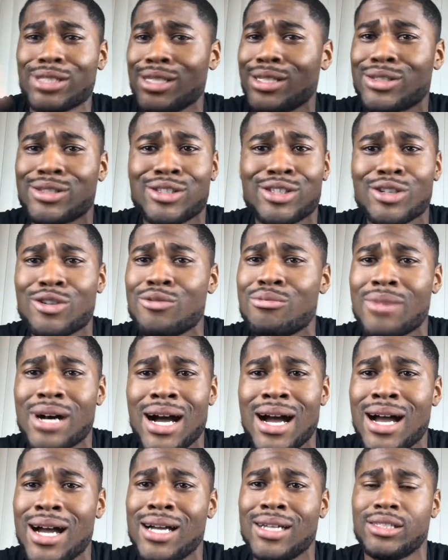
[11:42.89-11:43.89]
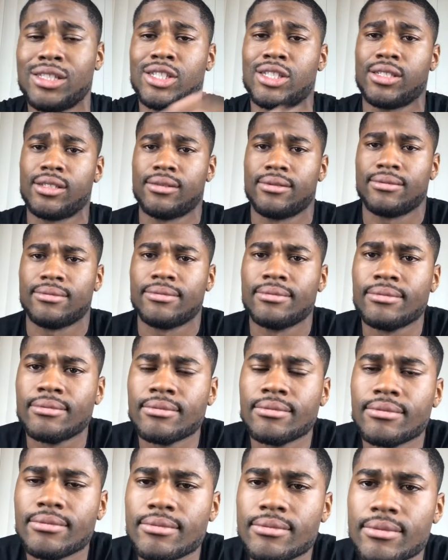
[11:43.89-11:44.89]
It's too much.
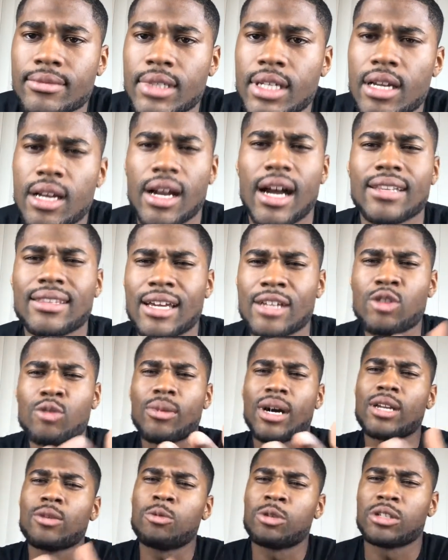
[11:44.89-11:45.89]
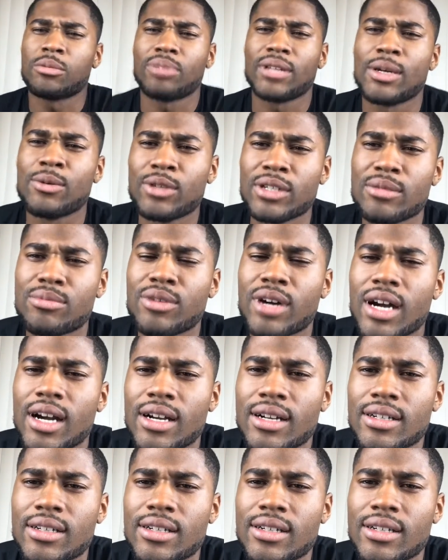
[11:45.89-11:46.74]
I thought nobody wanted to play with LeBron.